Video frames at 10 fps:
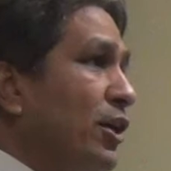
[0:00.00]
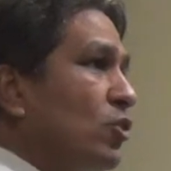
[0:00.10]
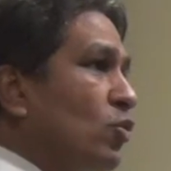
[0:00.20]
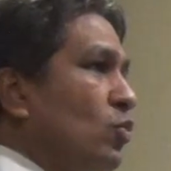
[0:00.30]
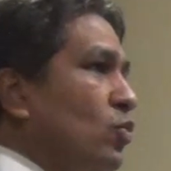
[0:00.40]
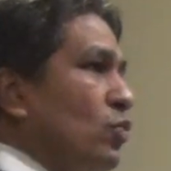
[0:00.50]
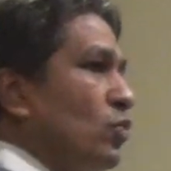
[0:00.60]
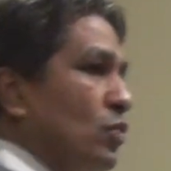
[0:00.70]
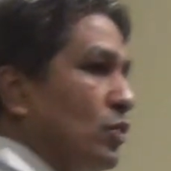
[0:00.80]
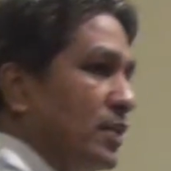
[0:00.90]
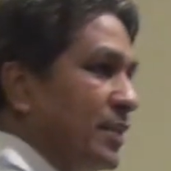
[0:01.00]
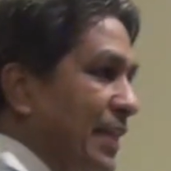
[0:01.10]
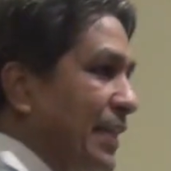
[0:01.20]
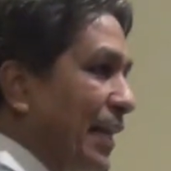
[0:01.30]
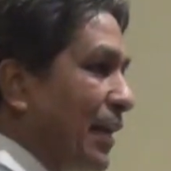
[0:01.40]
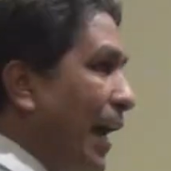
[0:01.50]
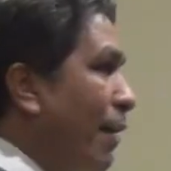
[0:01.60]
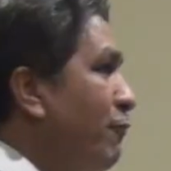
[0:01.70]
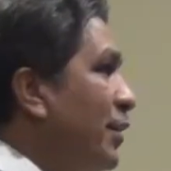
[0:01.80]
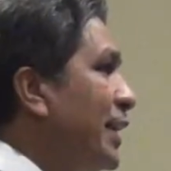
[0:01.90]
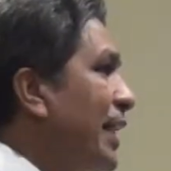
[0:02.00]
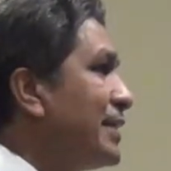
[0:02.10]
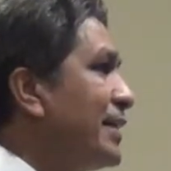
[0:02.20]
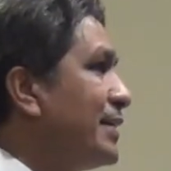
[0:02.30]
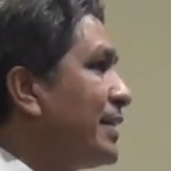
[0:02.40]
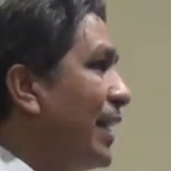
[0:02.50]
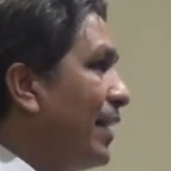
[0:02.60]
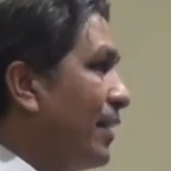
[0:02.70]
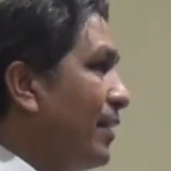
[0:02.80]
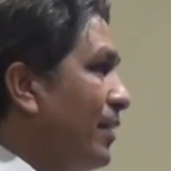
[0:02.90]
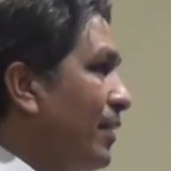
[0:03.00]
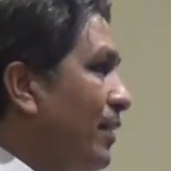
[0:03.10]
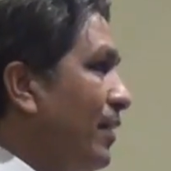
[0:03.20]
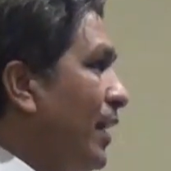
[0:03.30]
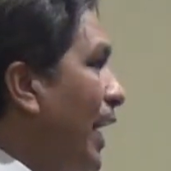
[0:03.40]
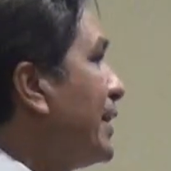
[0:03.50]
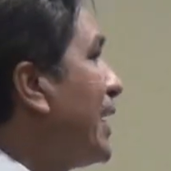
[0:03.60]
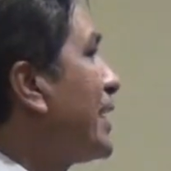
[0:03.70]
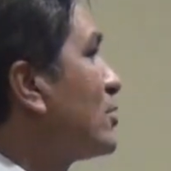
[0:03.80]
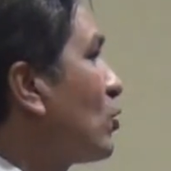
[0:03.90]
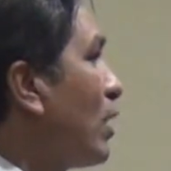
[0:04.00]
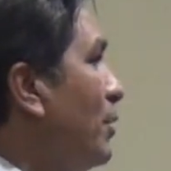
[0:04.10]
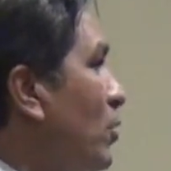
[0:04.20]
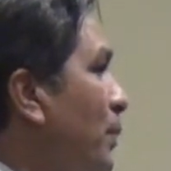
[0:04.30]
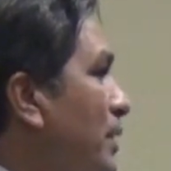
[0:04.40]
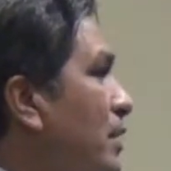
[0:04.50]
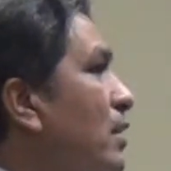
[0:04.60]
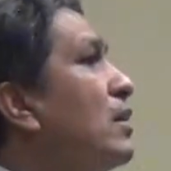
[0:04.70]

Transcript: need to see that everything has a design. And that has to come with it.